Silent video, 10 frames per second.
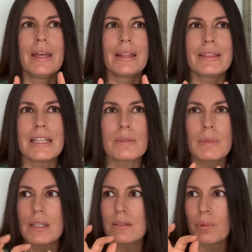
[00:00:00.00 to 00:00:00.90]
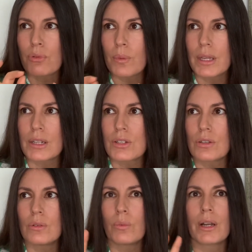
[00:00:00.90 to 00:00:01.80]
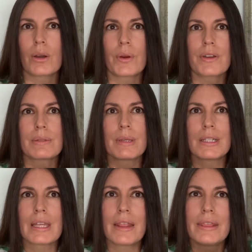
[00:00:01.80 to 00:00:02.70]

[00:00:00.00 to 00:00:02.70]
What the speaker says: This means, before we get into what Aquarius means,